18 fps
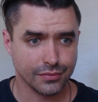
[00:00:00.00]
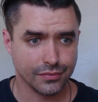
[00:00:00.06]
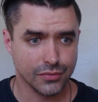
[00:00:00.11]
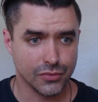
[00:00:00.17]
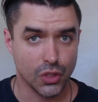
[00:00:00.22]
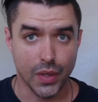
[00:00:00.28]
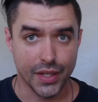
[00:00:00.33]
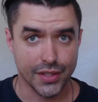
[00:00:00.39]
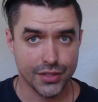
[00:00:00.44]

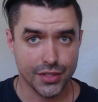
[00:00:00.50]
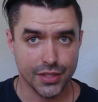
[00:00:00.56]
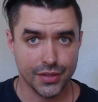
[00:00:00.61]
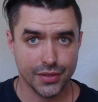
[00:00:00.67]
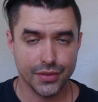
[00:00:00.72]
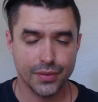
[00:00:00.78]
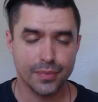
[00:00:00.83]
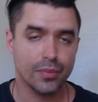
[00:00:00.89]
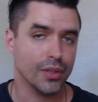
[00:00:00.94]

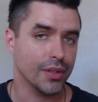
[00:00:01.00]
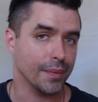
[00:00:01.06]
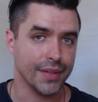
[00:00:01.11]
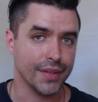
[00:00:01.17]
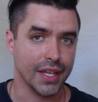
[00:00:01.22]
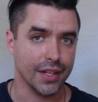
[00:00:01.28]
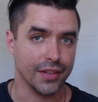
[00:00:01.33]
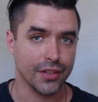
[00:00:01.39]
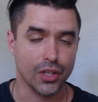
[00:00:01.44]
questions, put them
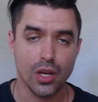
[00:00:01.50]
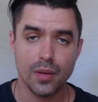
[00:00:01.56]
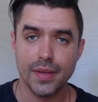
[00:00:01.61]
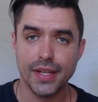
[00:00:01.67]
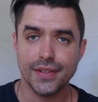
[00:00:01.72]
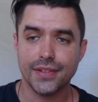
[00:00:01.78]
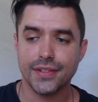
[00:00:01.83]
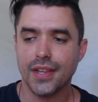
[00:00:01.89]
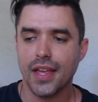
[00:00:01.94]
down in the
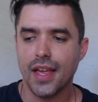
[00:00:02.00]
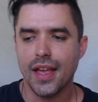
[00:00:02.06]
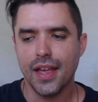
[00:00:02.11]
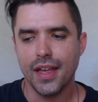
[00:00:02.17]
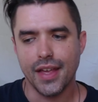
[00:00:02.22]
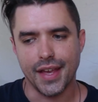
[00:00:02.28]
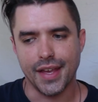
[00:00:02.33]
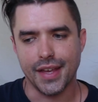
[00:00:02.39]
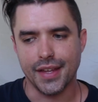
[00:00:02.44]
comments,
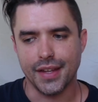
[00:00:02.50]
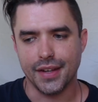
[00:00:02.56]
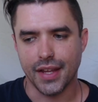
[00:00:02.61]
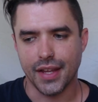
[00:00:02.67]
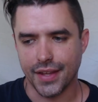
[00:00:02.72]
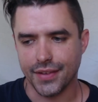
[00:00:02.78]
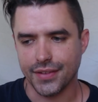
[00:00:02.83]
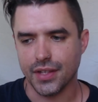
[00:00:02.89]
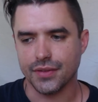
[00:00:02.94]
and
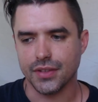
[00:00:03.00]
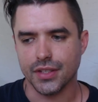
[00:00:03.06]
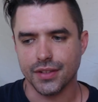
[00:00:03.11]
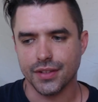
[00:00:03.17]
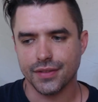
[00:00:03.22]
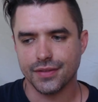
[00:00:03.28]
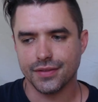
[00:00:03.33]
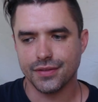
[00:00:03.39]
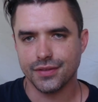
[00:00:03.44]
as ever,
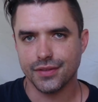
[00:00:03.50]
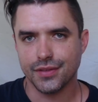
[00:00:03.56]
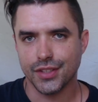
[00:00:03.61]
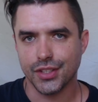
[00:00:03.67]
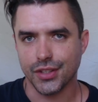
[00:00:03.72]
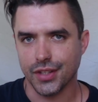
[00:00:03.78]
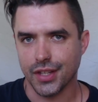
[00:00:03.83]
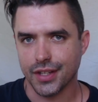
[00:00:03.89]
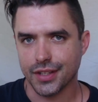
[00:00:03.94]

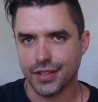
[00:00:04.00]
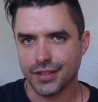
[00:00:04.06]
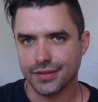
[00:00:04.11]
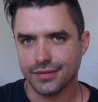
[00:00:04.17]
good luck.